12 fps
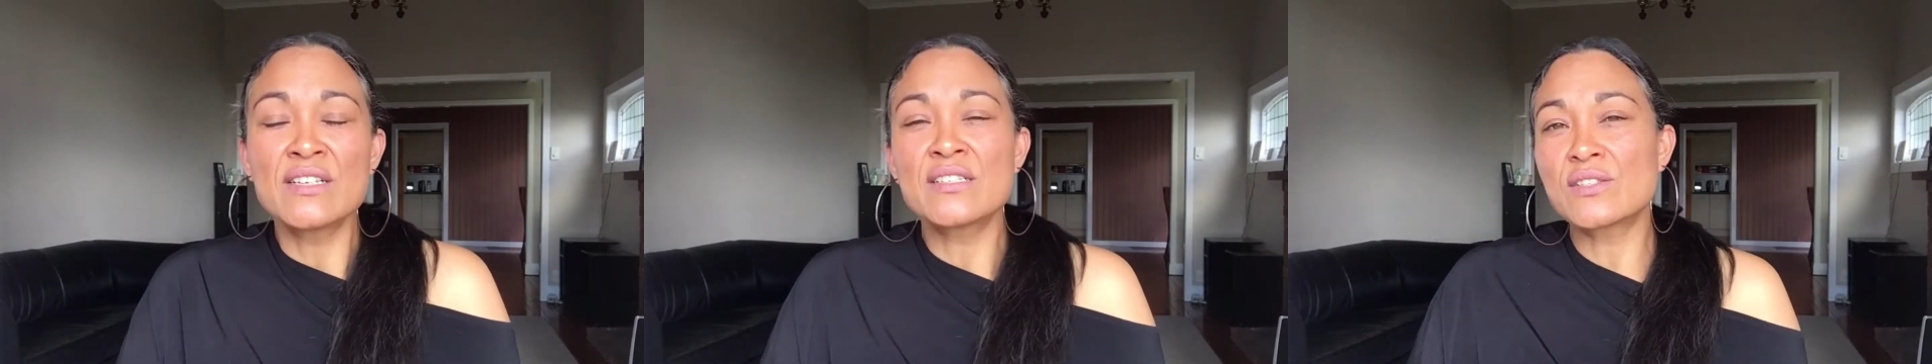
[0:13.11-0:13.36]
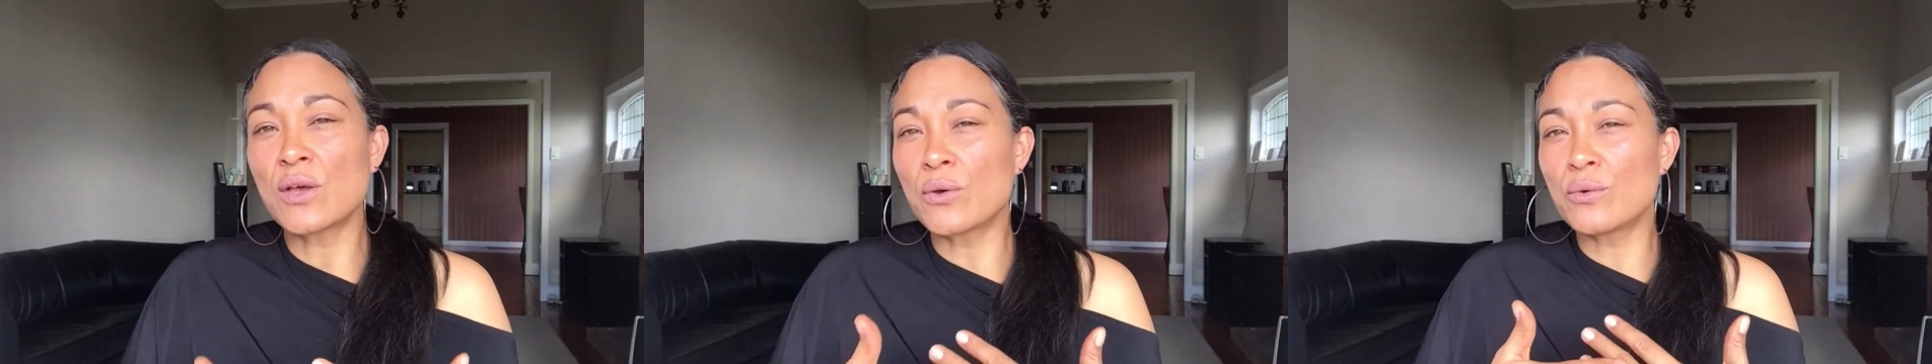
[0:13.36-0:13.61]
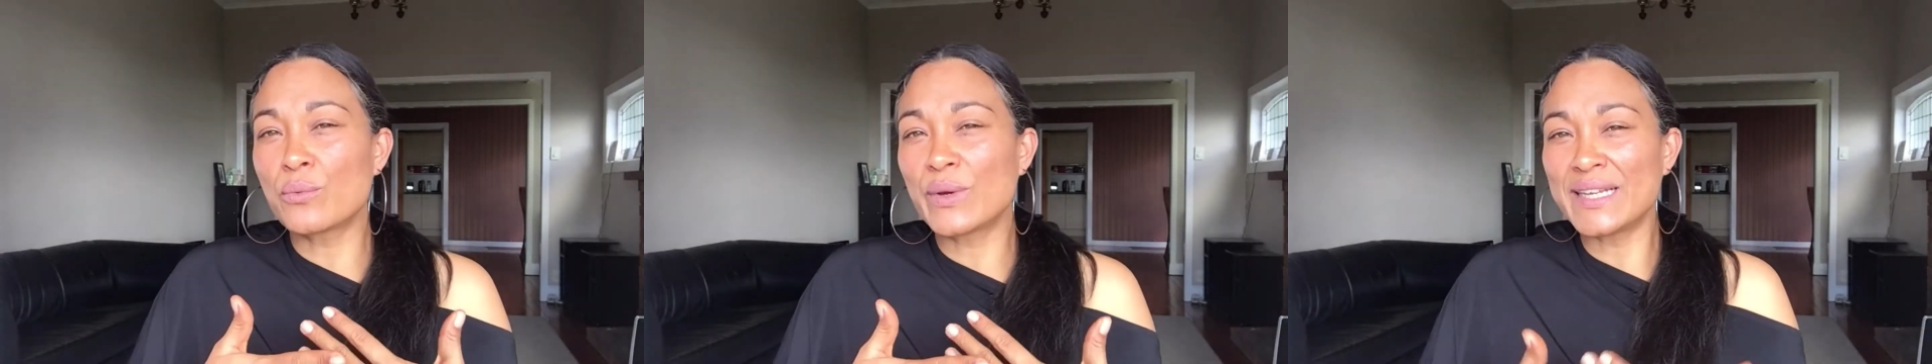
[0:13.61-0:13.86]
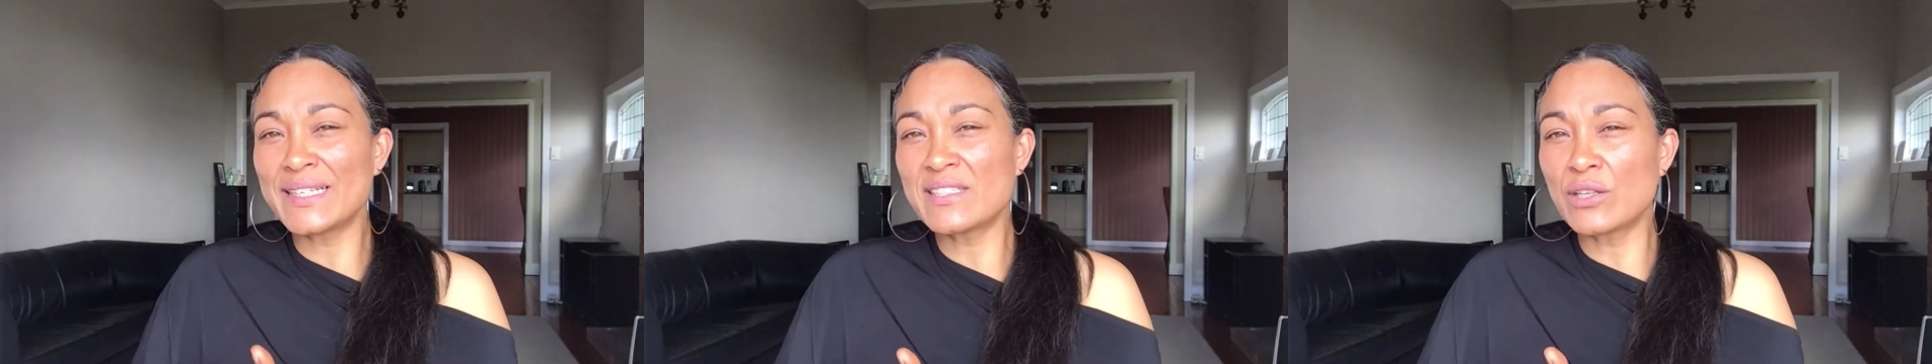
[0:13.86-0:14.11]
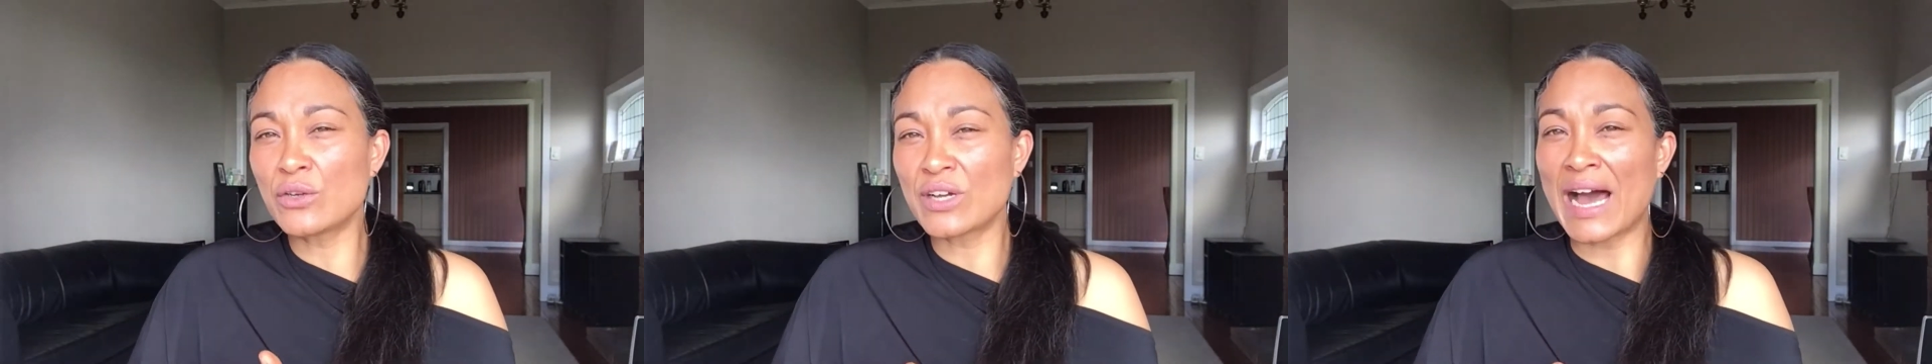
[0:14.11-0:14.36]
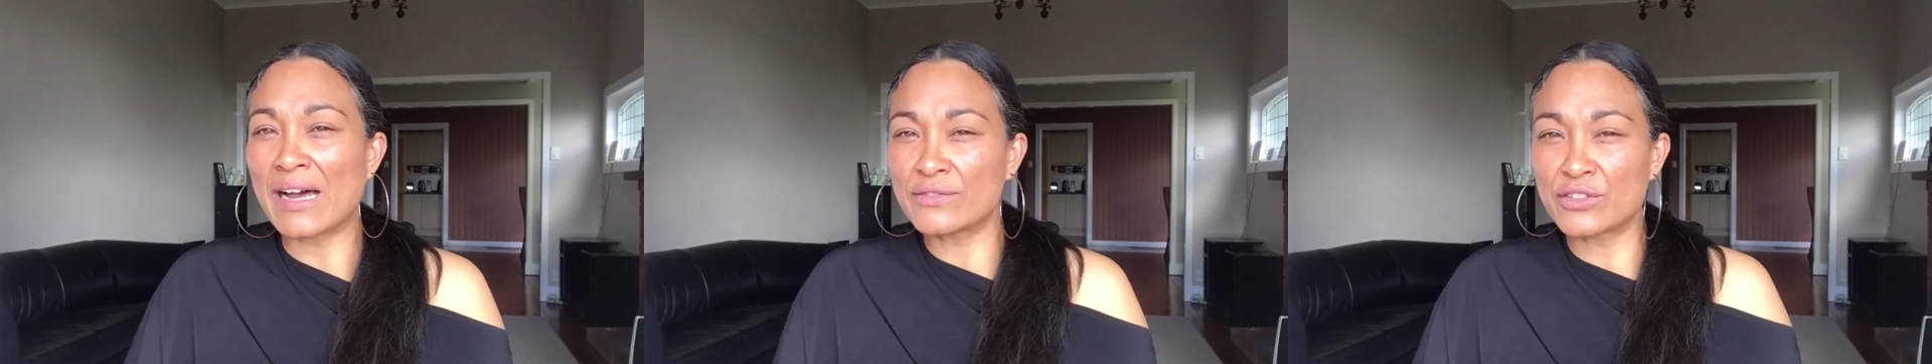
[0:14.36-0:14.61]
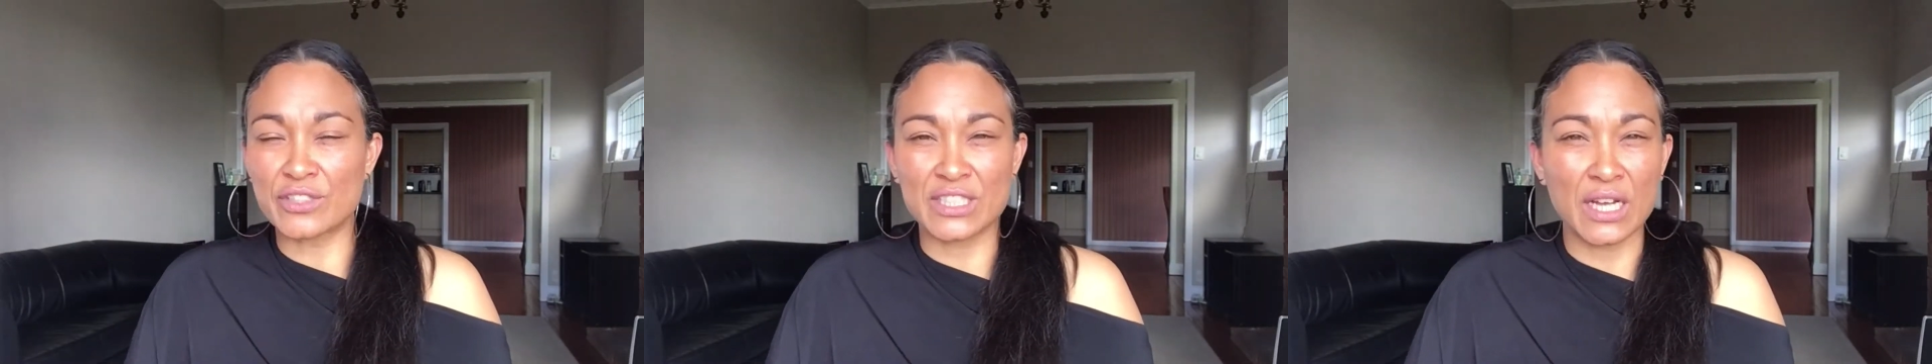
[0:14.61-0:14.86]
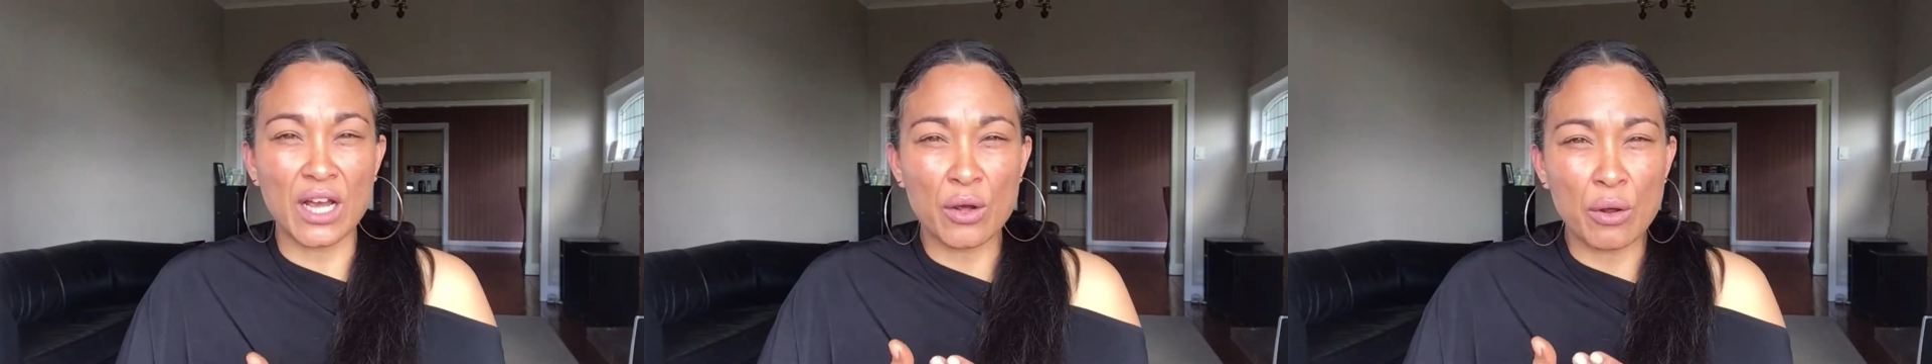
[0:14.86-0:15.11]
So we need to look after
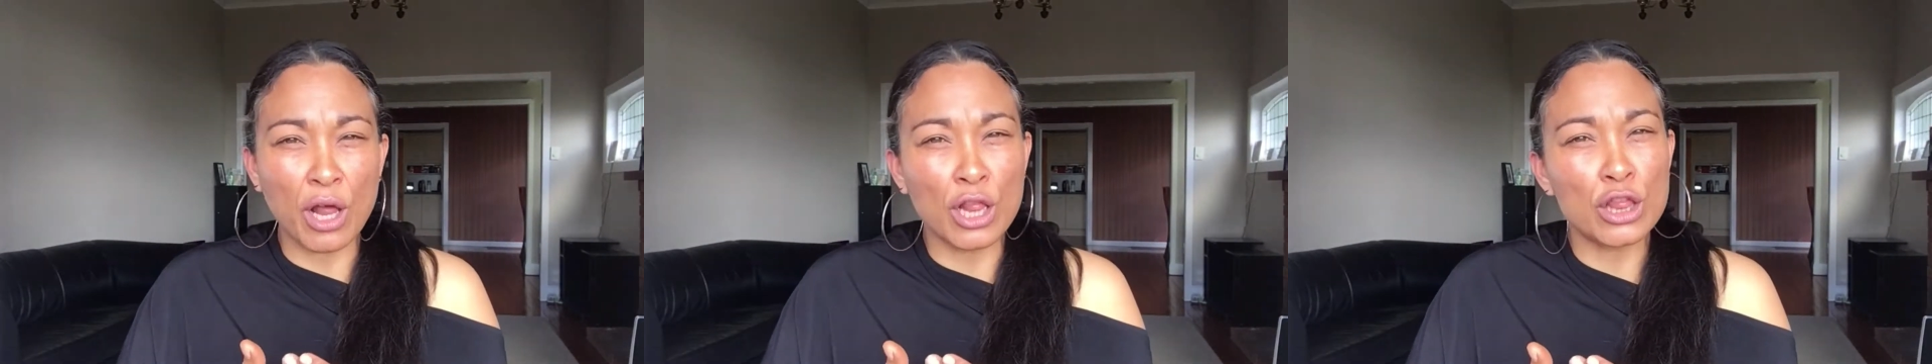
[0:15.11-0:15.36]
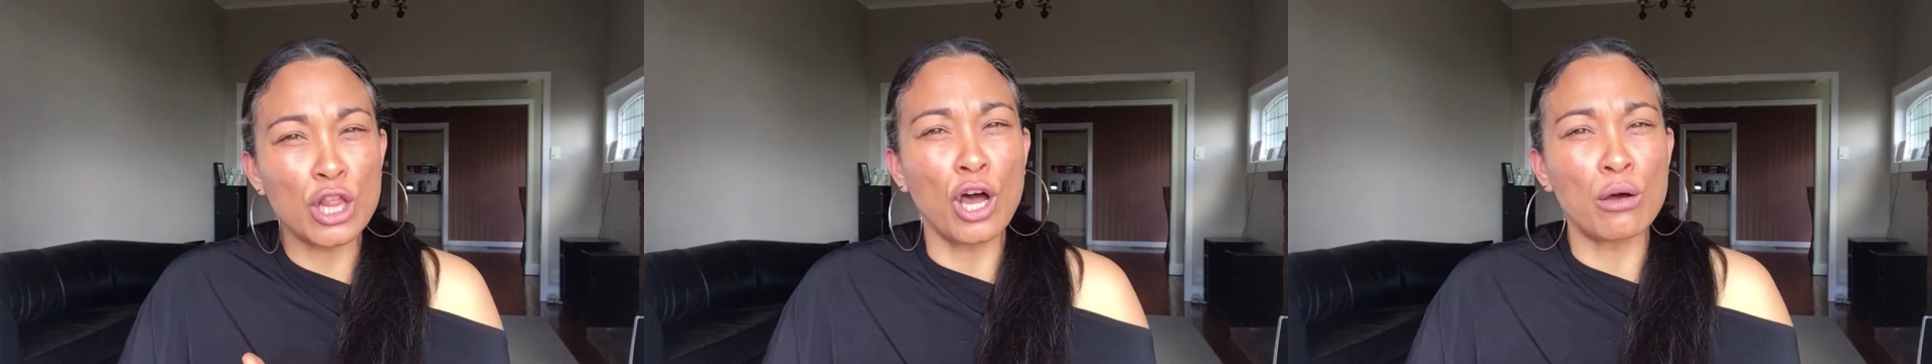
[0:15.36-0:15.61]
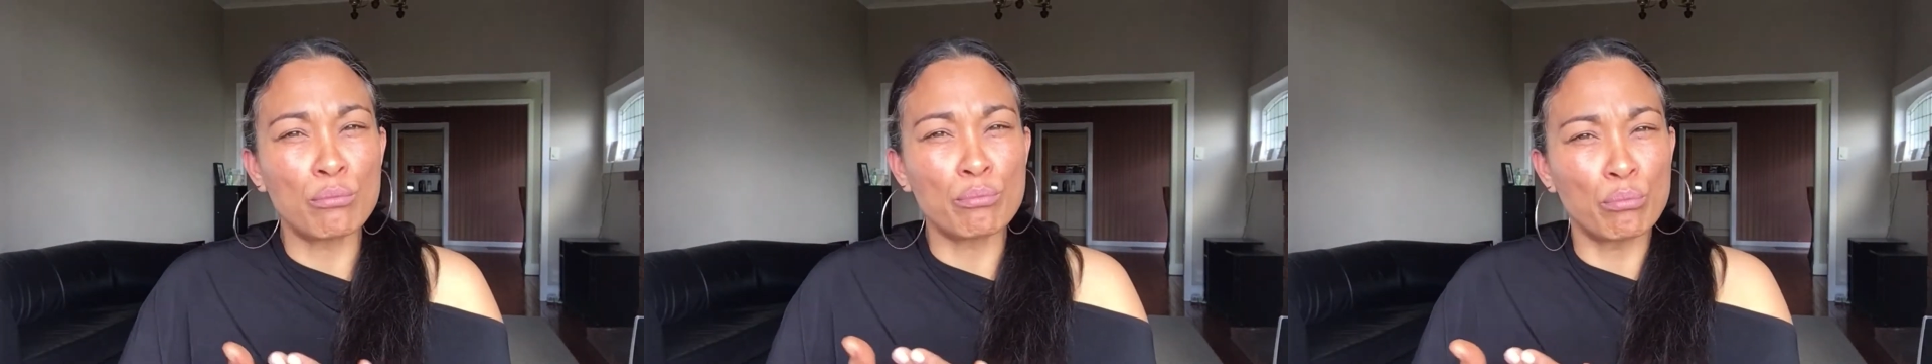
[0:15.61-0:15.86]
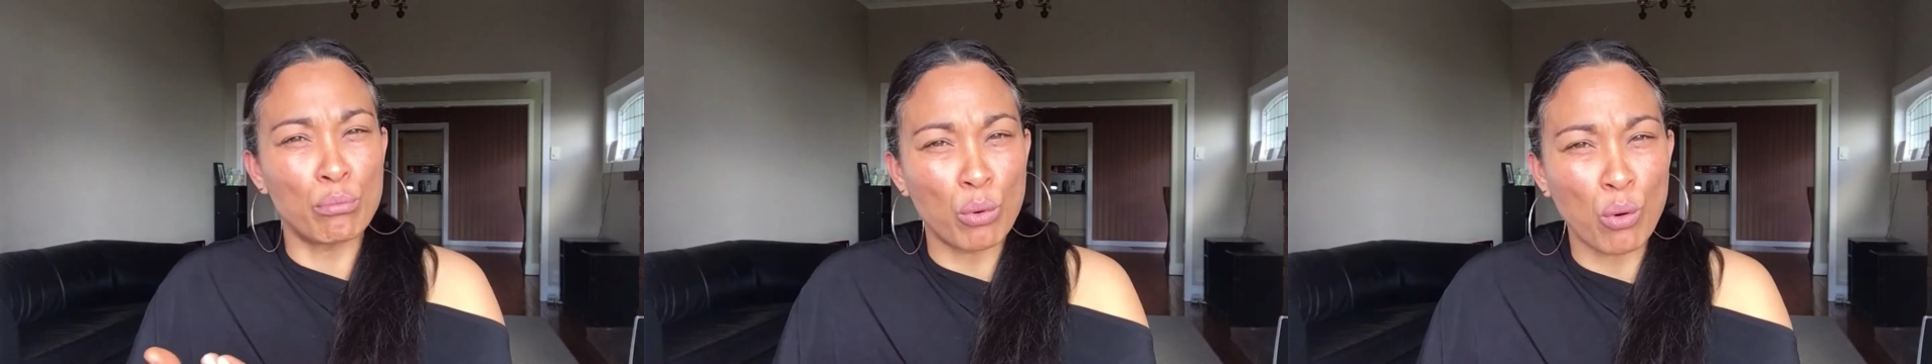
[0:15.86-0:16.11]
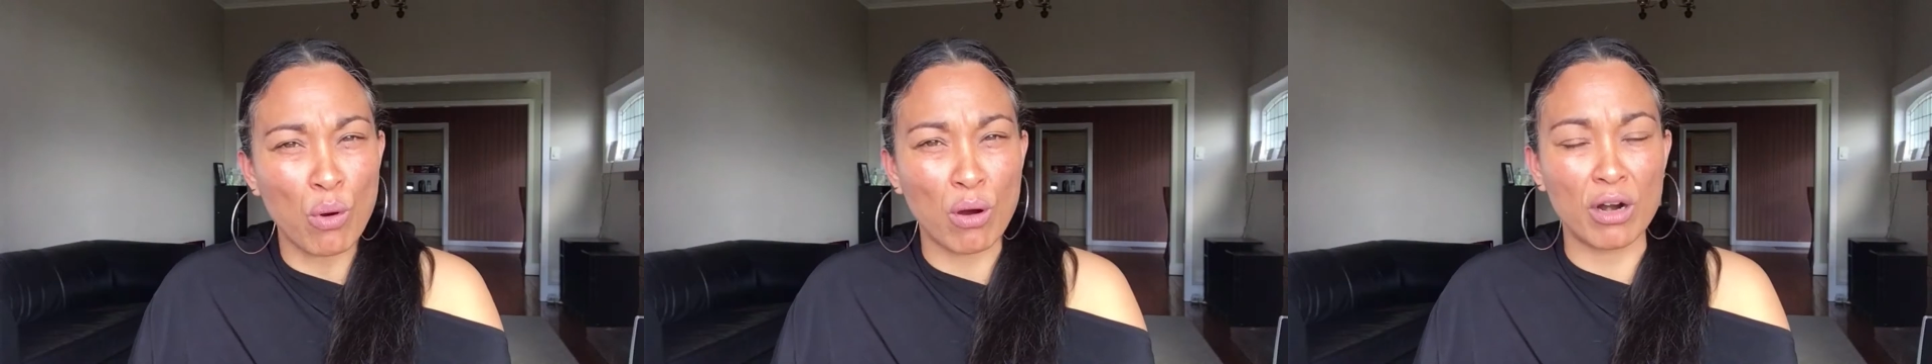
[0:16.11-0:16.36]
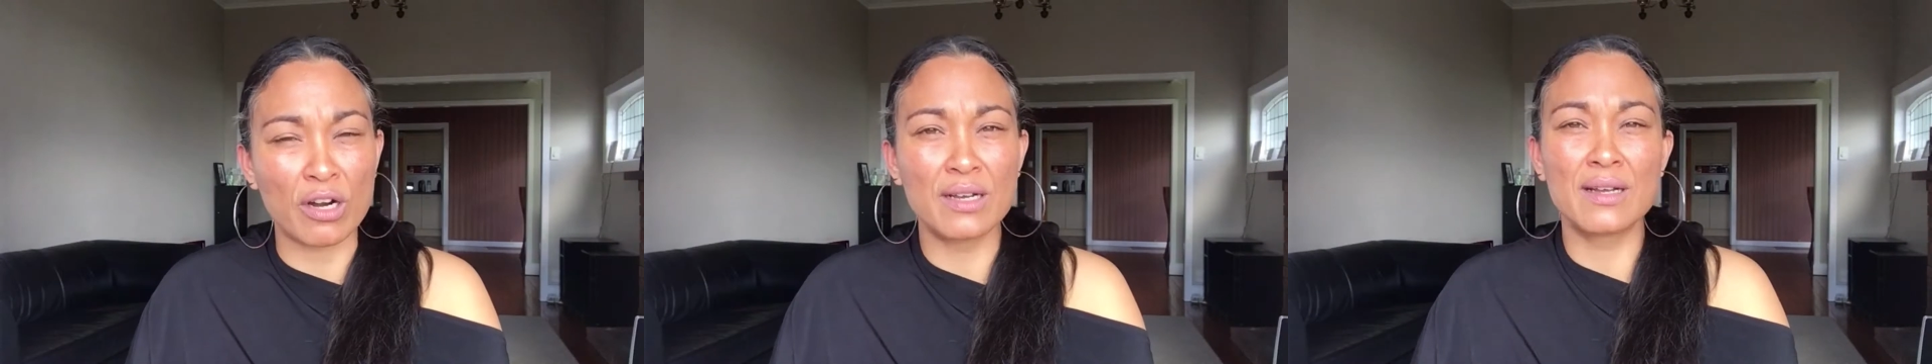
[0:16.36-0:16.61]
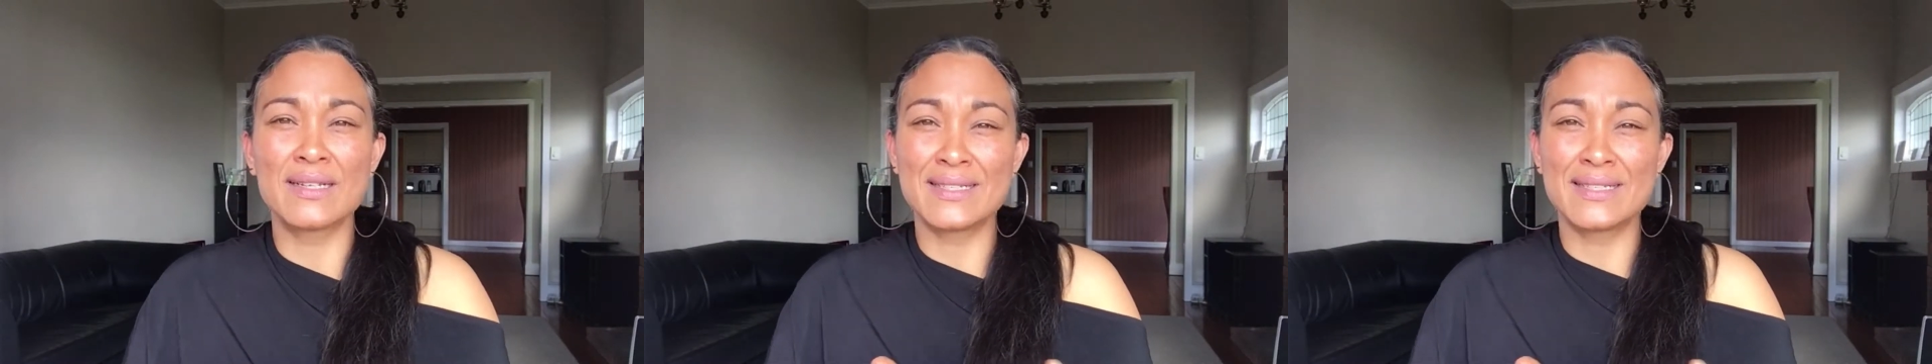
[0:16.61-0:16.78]
it a lot more